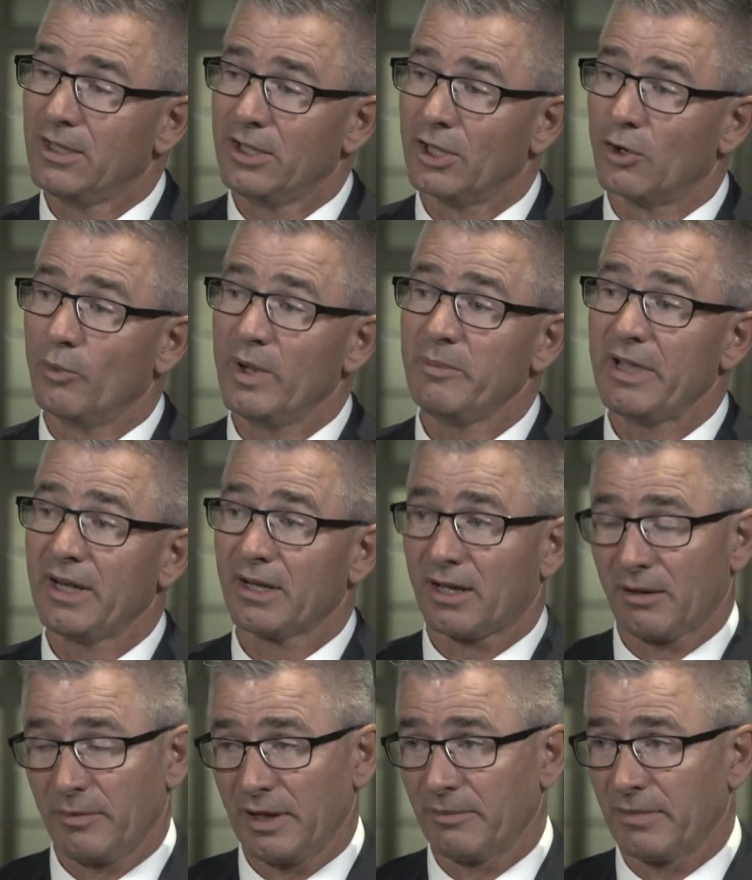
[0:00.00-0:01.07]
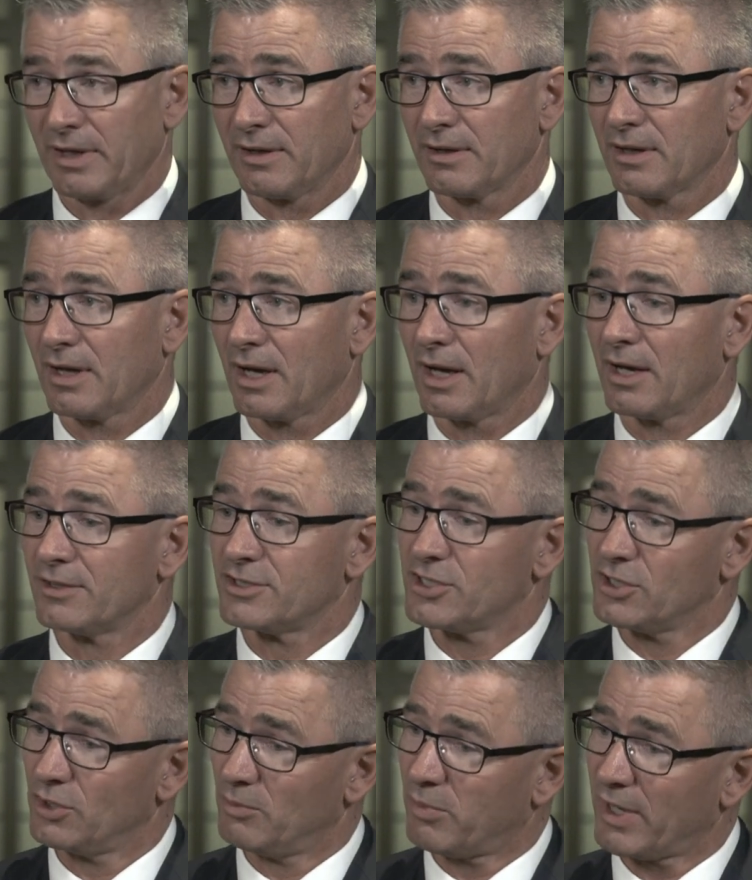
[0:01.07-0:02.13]
You know, we made a commitment
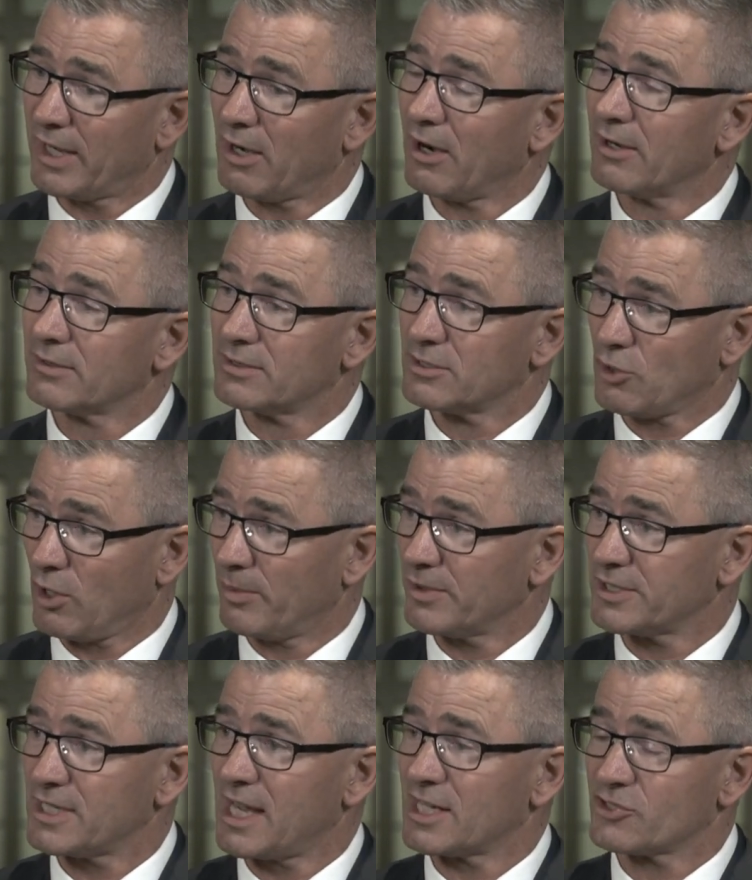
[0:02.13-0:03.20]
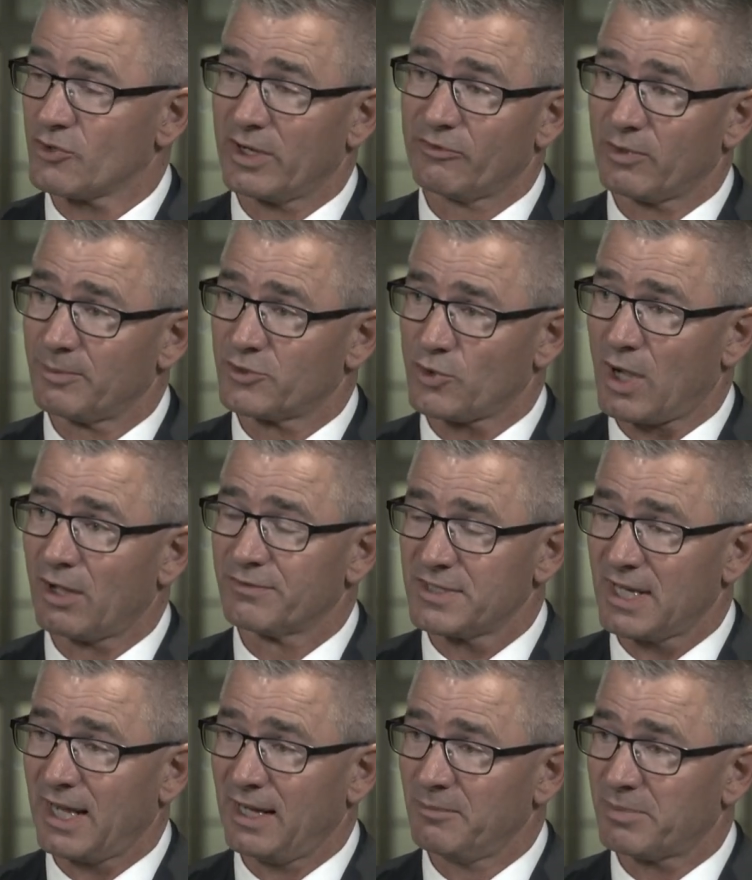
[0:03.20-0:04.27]
to bring our corporate tax rate from 12
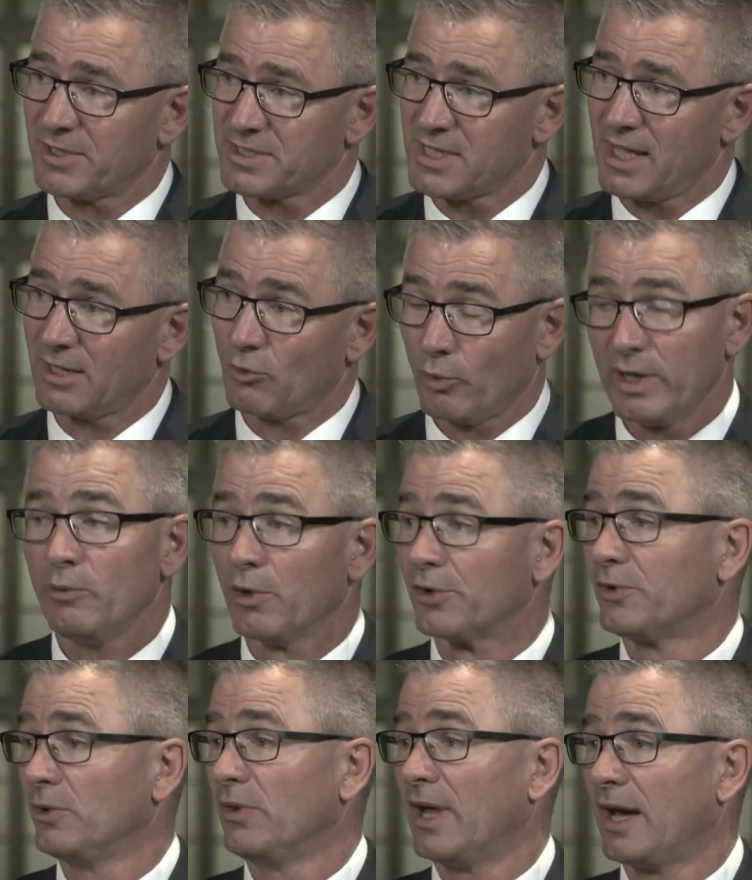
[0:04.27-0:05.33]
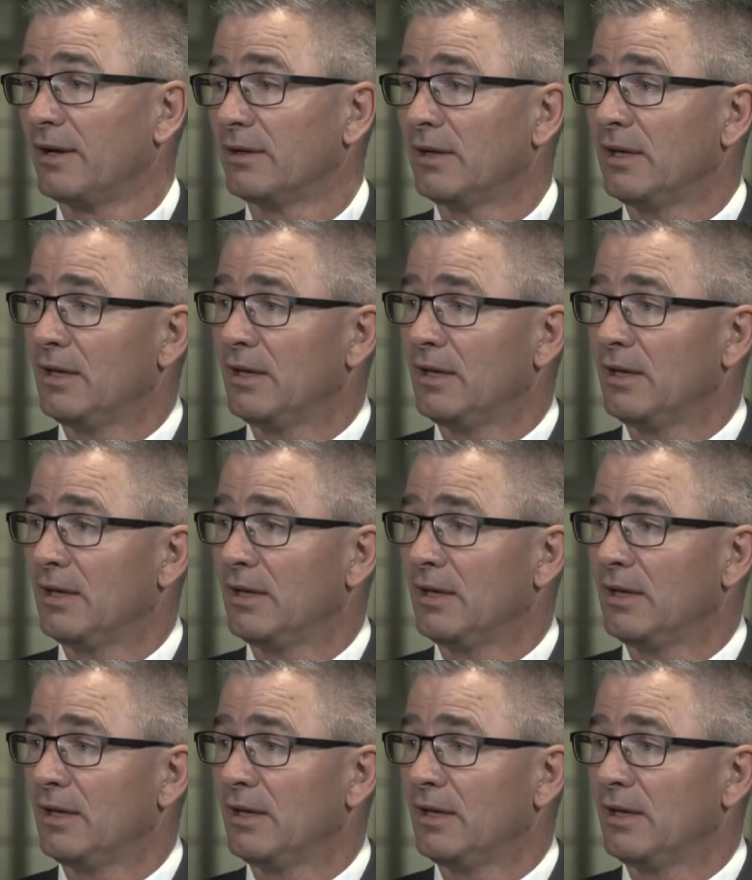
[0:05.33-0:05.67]
to 8%. We will do that.